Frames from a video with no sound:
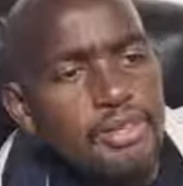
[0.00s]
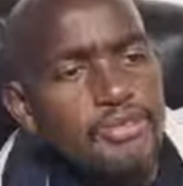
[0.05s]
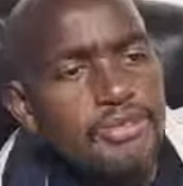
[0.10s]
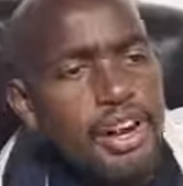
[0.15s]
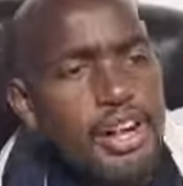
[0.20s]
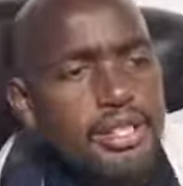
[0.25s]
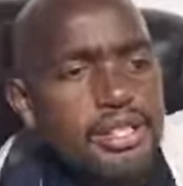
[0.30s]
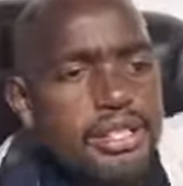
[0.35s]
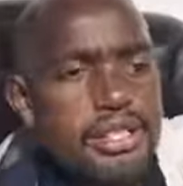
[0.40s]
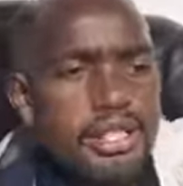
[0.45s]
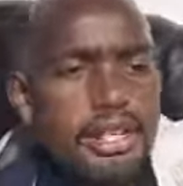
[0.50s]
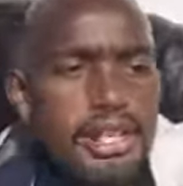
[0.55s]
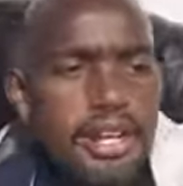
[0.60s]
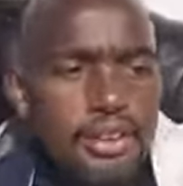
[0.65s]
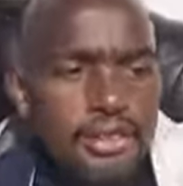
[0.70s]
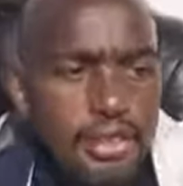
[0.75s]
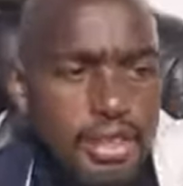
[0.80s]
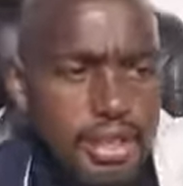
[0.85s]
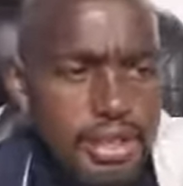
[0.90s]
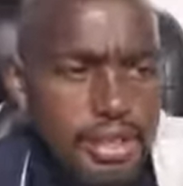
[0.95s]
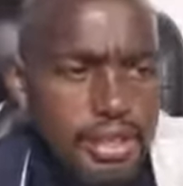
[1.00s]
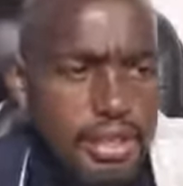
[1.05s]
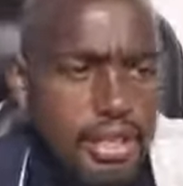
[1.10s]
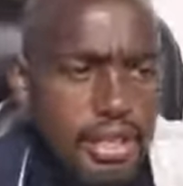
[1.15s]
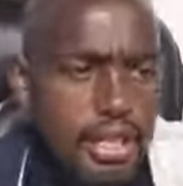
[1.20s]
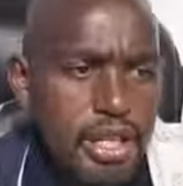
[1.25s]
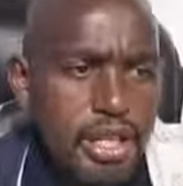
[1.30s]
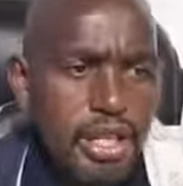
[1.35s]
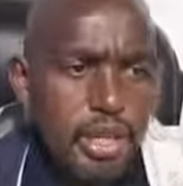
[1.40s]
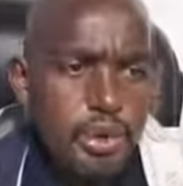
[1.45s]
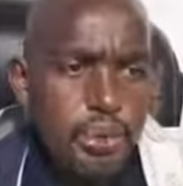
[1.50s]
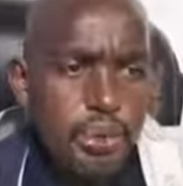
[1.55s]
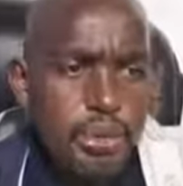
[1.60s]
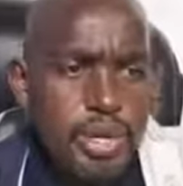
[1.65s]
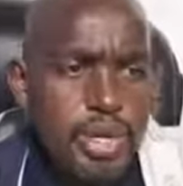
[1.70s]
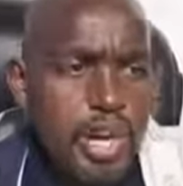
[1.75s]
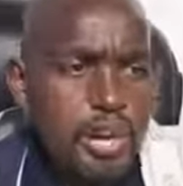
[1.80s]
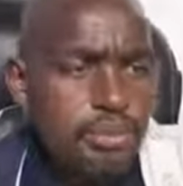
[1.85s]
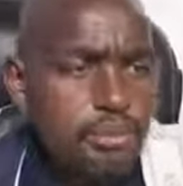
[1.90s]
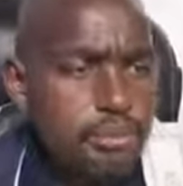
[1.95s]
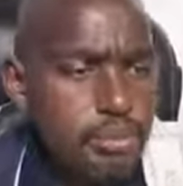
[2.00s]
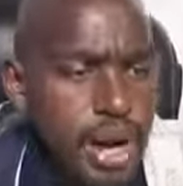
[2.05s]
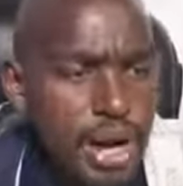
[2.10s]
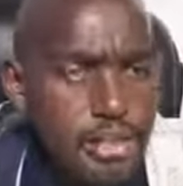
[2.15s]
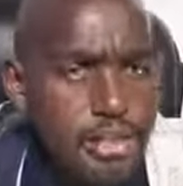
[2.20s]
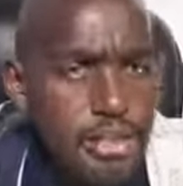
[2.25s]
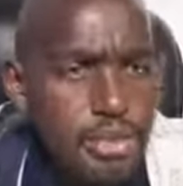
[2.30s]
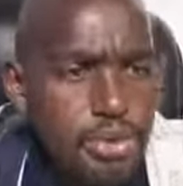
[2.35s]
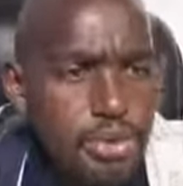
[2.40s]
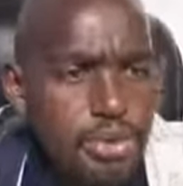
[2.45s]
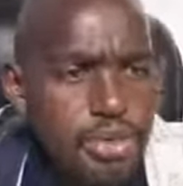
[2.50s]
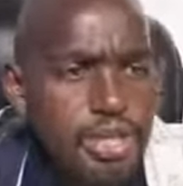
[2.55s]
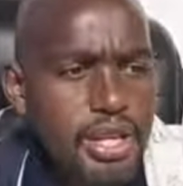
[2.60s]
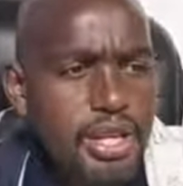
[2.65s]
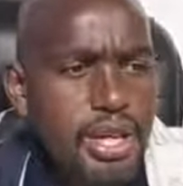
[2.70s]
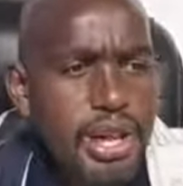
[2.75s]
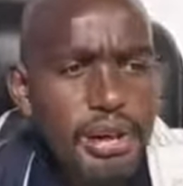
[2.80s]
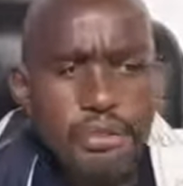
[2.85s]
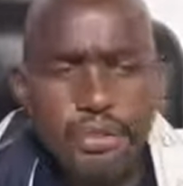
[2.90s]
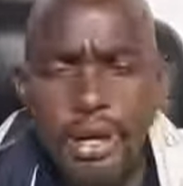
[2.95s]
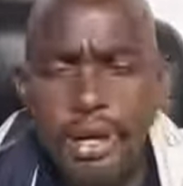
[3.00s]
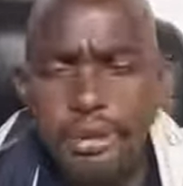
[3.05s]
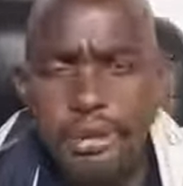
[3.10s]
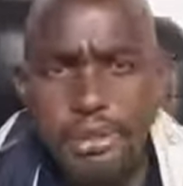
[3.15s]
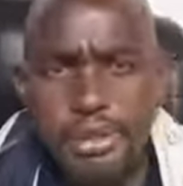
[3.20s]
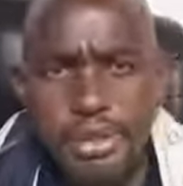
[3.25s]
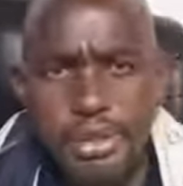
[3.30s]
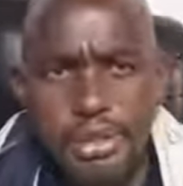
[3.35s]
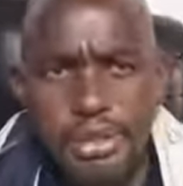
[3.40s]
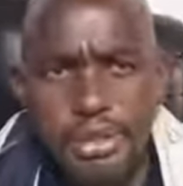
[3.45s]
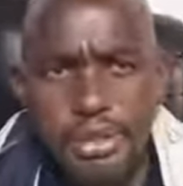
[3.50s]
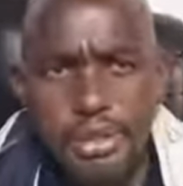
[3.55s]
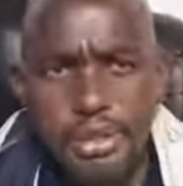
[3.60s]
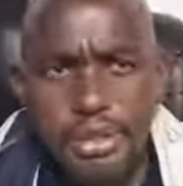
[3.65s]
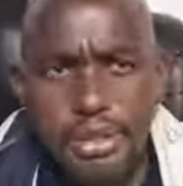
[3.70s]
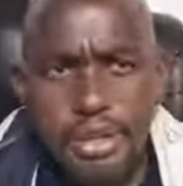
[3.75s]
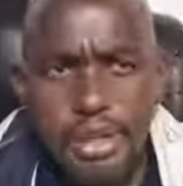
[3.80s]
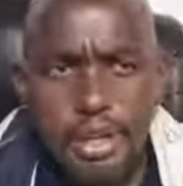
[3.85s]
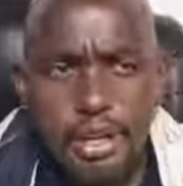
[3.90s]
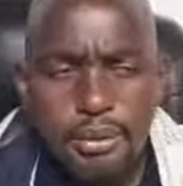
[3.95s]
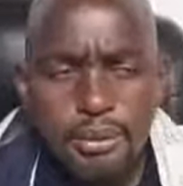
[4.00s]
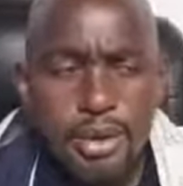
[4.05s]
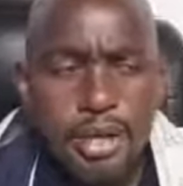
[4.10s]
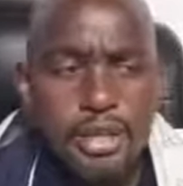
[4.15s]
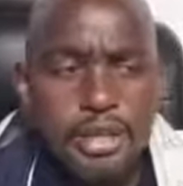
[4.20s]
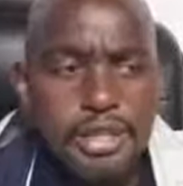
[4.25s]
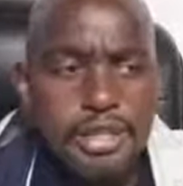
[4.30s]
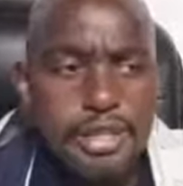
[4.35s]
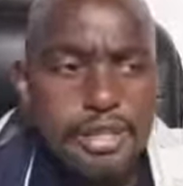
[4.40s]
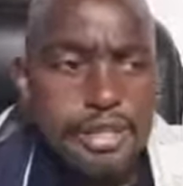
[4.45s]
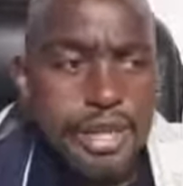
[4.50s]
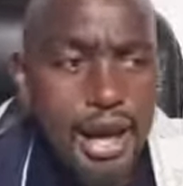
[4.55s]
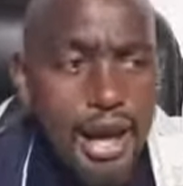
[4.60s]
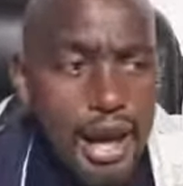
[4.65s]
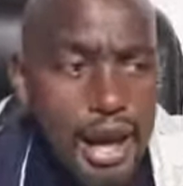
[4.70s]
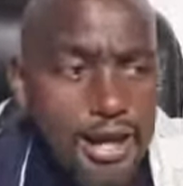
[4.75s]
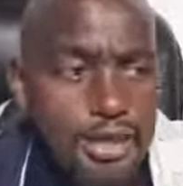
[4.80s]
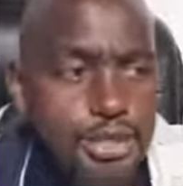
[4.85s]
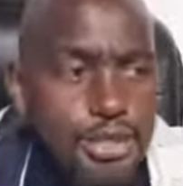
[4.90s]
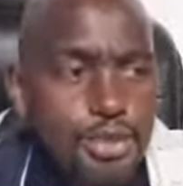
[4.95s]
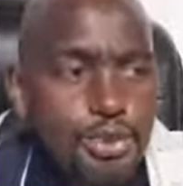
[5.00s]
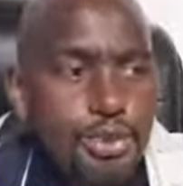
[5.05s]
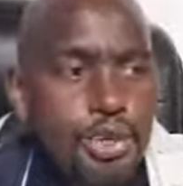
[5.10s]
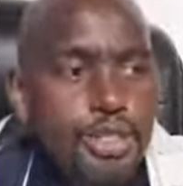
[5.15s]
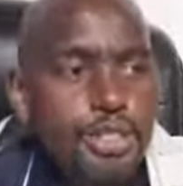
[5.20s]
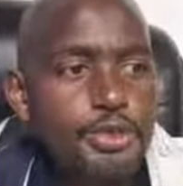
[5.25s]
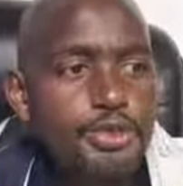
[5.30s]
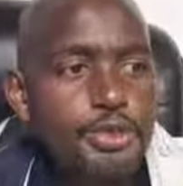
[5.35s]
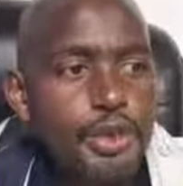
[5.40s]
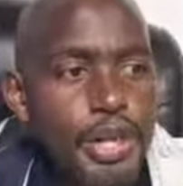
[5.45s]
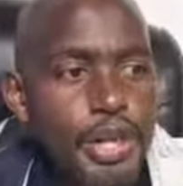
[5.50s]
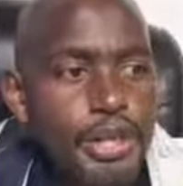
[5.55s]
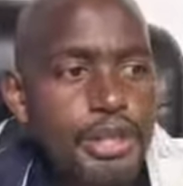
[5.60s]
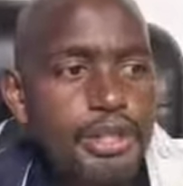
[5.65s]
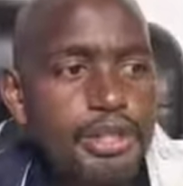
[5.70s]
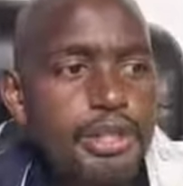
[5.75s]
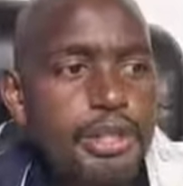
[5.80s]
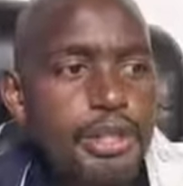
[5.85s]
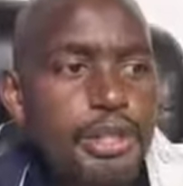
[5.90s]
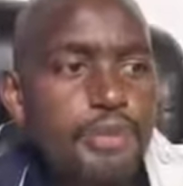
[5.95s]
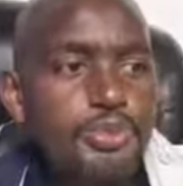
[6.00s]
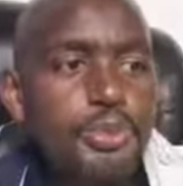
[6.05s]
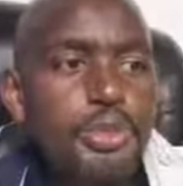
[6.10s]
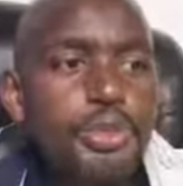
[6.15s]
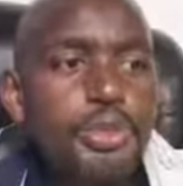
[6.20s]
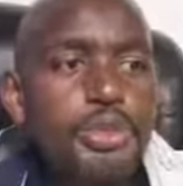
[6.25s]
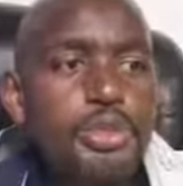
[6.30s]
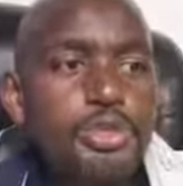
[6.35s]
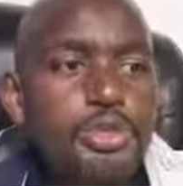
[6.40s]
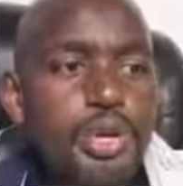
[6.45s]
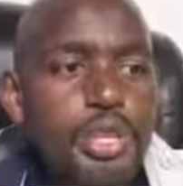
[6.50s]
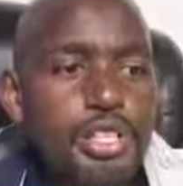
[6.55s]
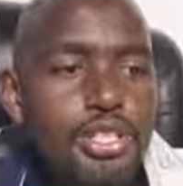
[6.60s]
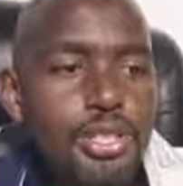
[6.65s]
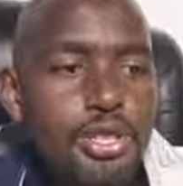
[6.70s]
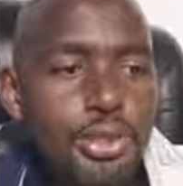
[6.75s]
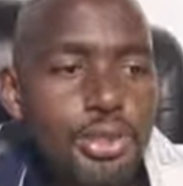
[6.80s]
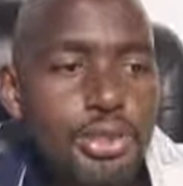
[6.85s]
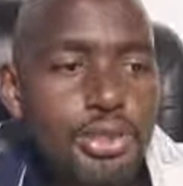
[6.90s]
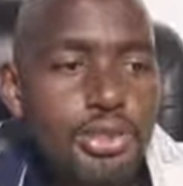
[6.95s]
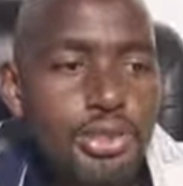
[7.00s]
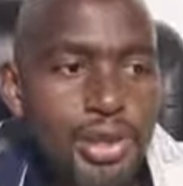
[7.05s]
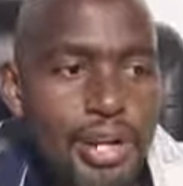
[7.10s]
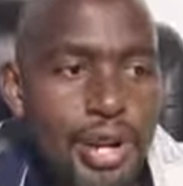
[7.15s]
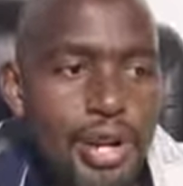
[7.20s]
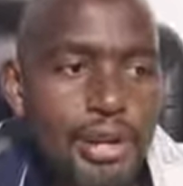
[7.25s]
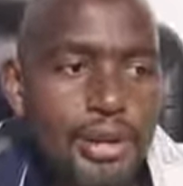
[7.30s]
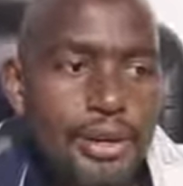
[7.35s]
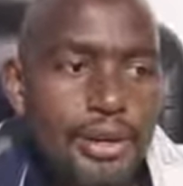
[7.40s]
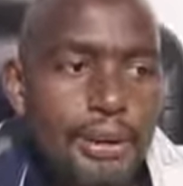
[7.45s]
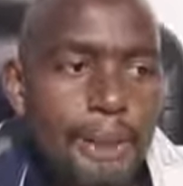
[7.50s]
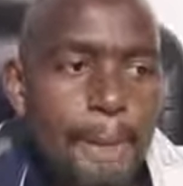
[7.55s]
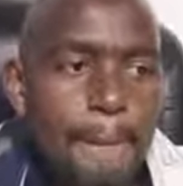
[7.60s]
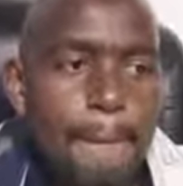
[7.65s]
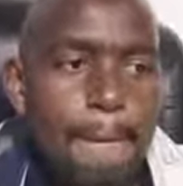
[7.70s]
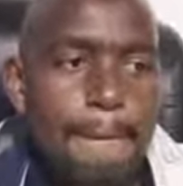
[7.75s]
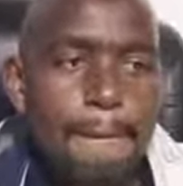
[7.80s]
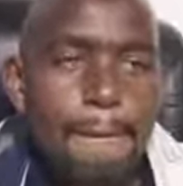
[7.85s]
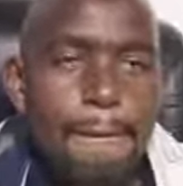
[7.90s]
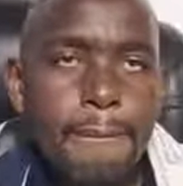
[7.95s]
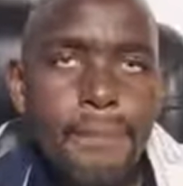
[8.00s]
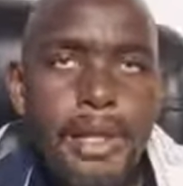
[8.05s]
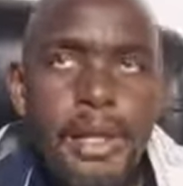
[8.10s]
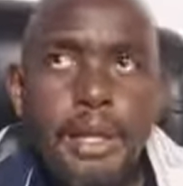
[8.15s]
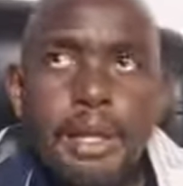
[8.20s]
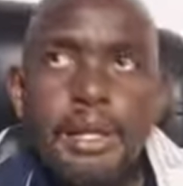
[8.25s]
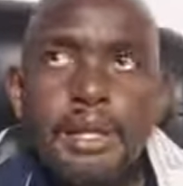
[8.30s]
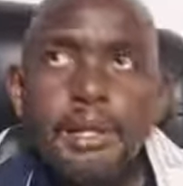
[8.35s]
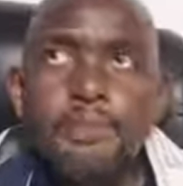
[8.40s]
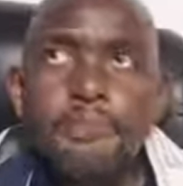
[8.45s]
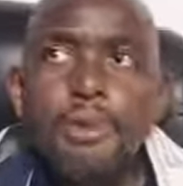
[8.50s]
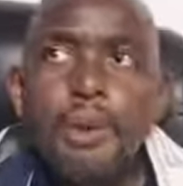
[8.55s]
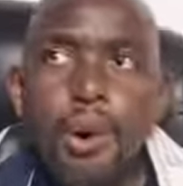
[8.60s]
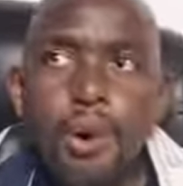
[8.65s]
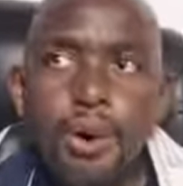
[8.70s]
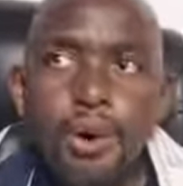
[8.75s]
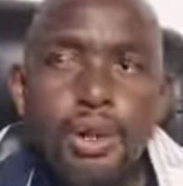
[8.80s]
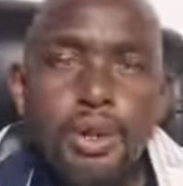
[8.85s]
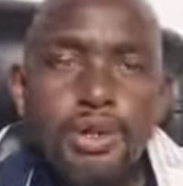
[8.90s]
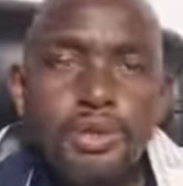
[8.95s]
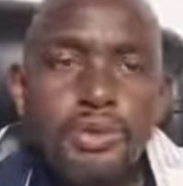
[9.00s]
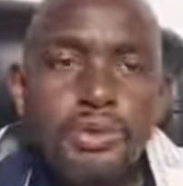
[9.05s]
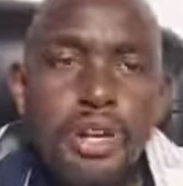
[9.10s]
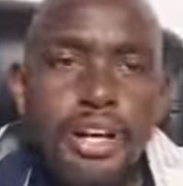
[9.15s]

Verse 11. We have much to say about this, but it is hard to explain because you are slow to learn. Paul